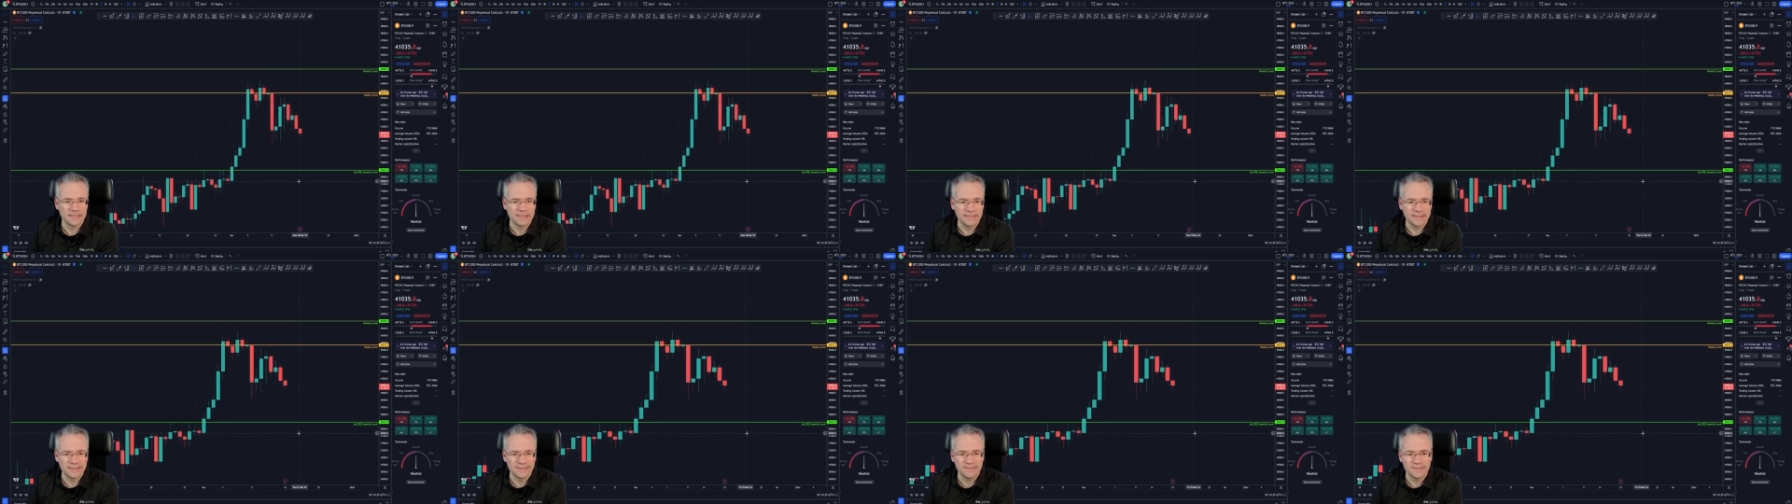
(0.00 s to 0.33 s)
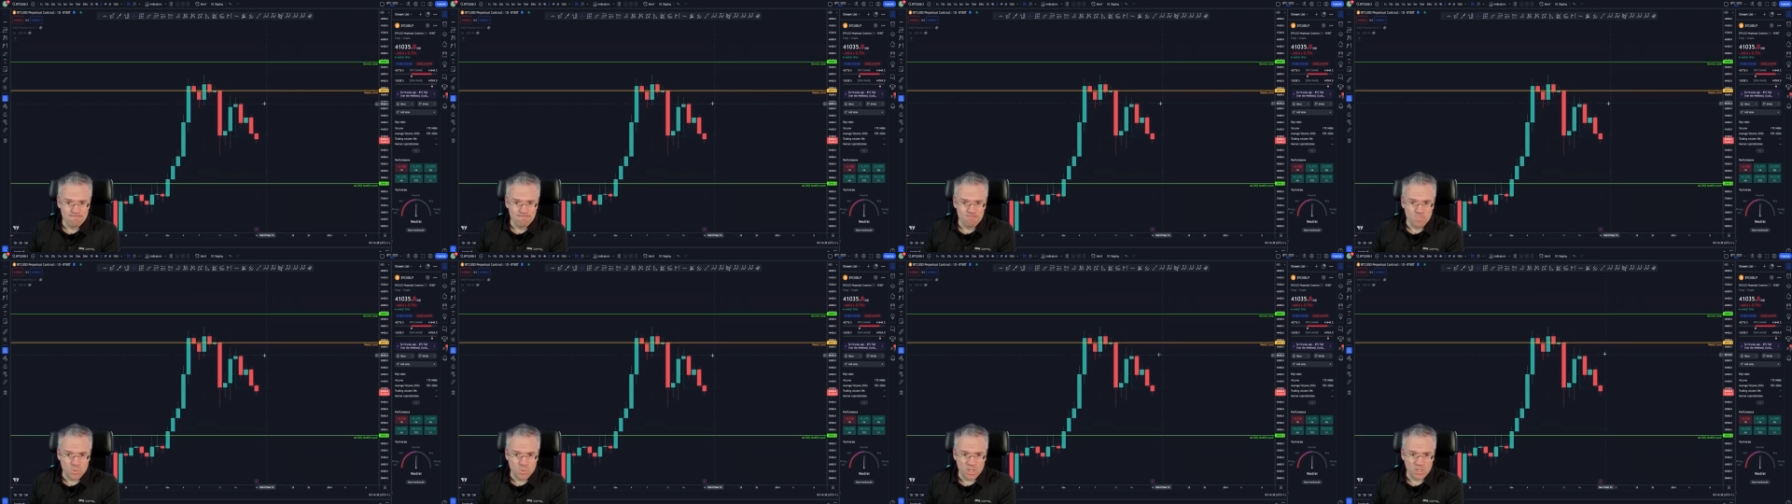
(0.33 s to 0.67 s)

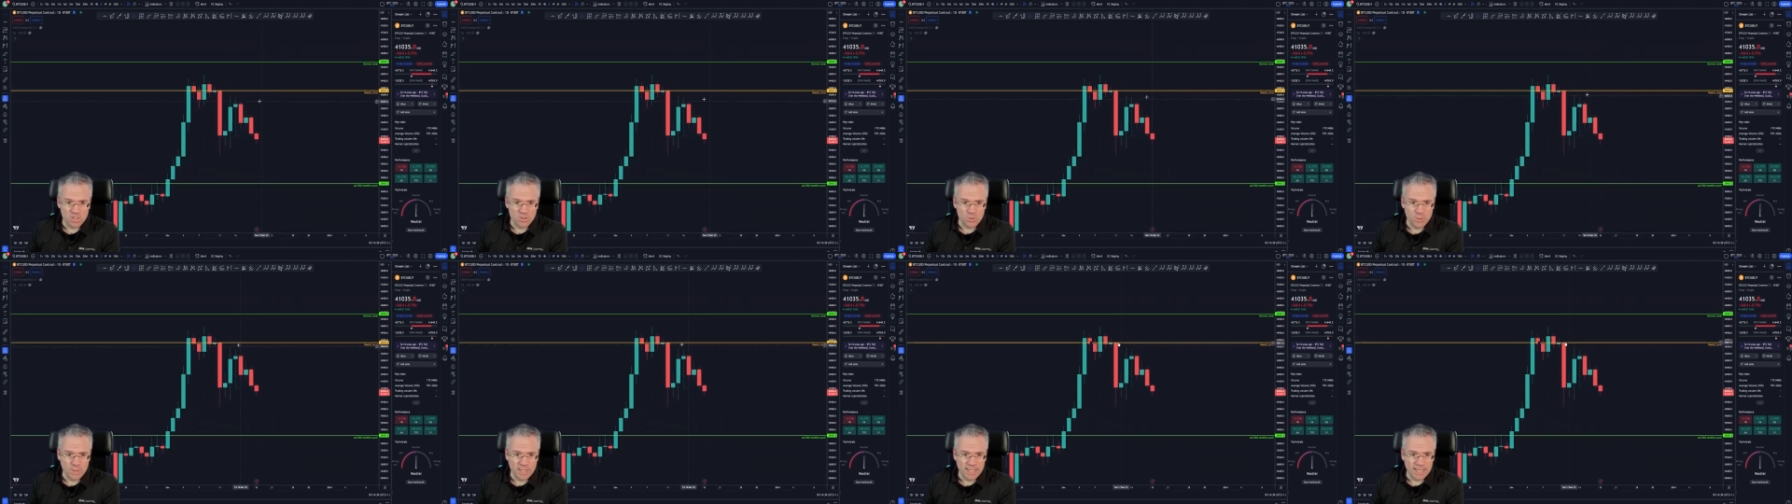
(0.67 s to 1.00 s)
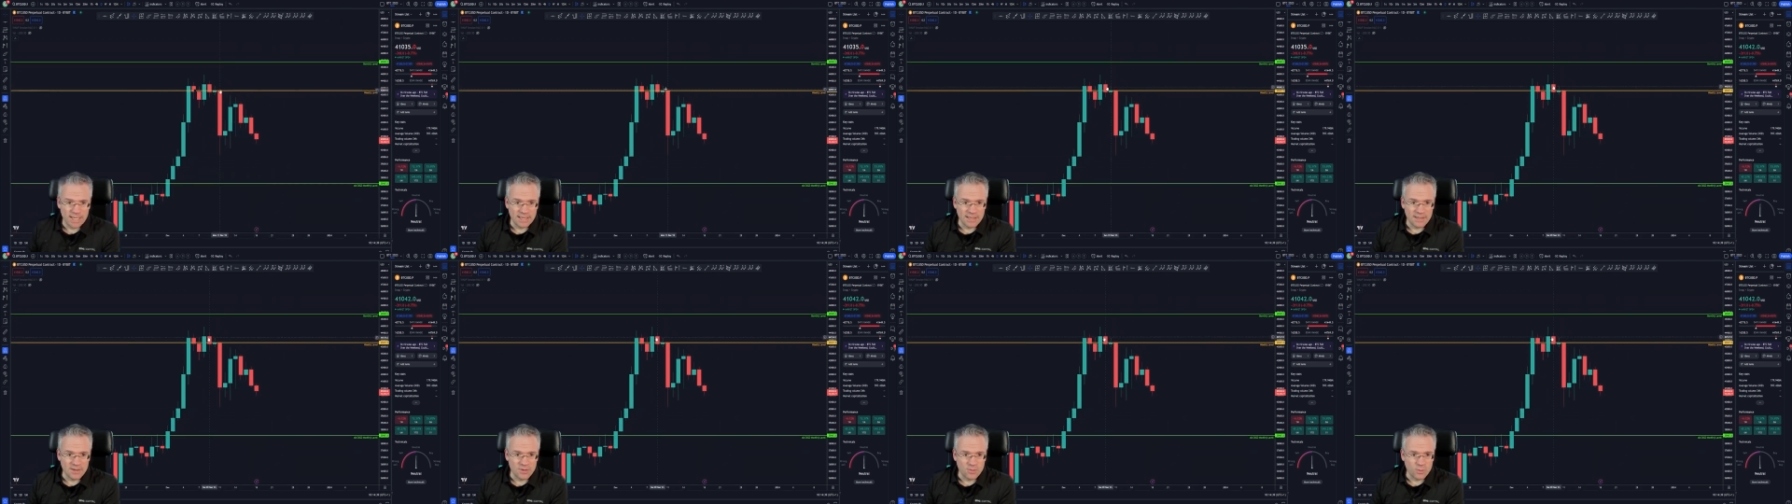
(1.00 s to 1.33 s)
Yeah? What else we
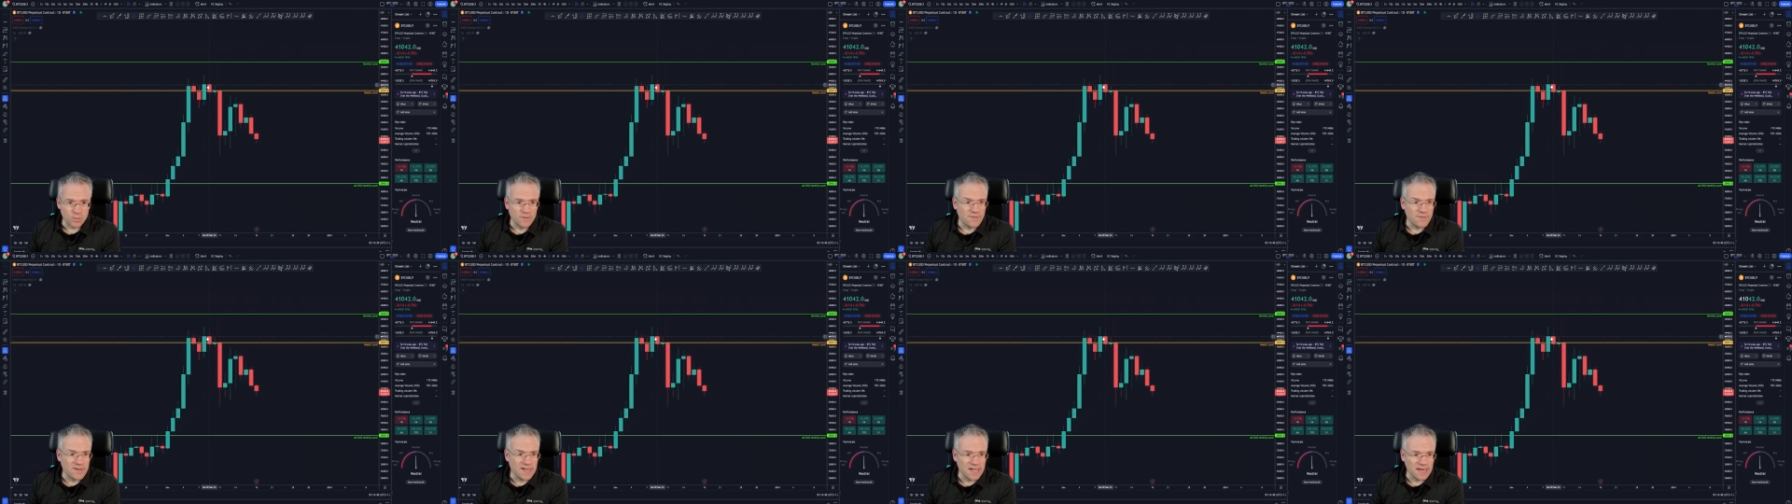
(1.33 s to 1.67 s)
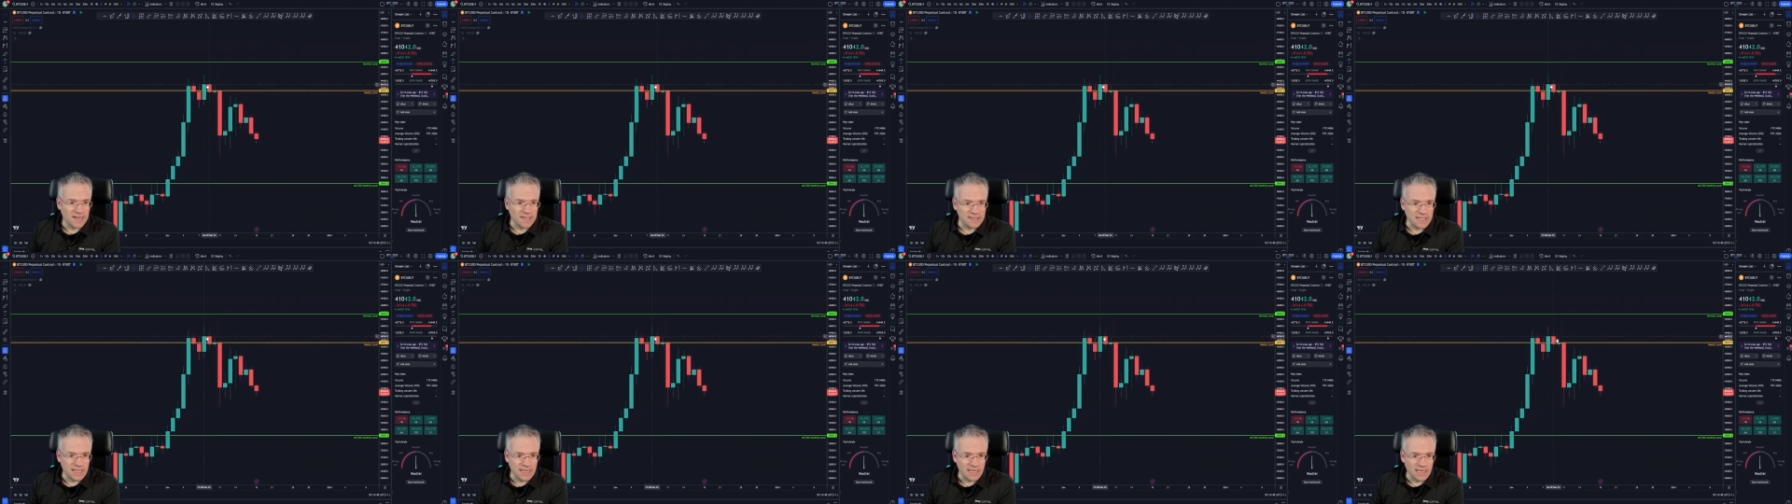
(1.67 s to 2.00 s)
got here? We've got
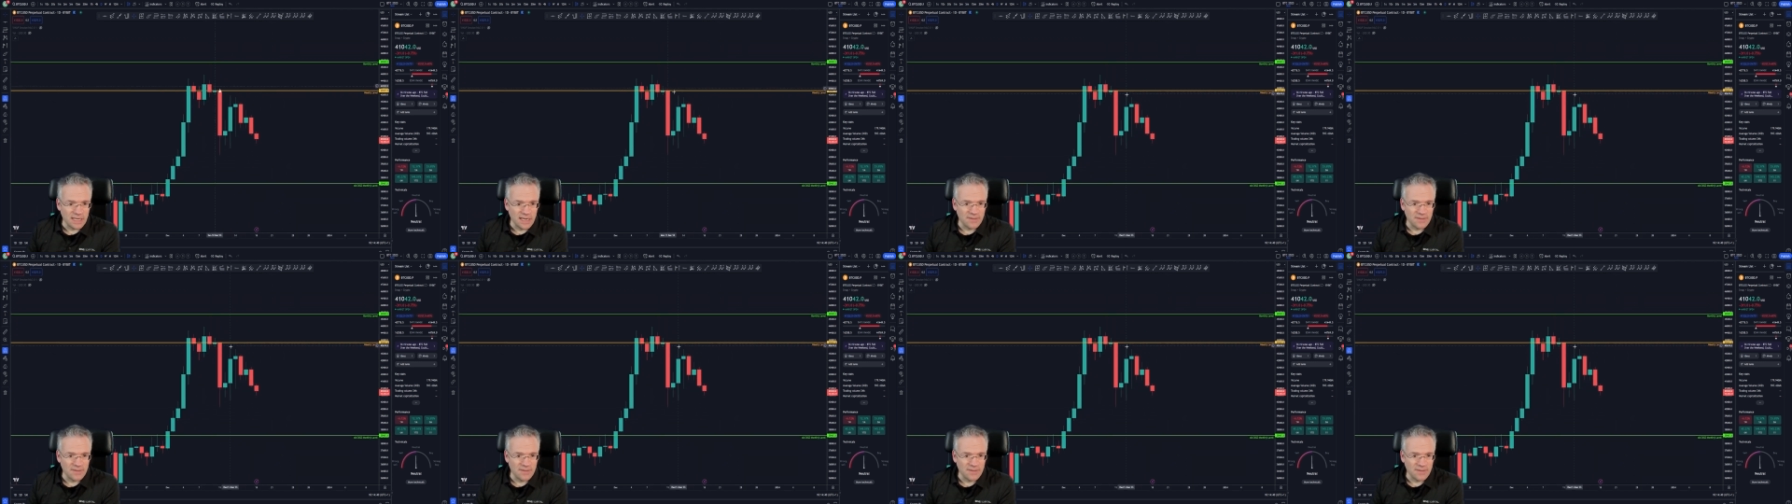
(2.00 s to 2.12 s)
a daily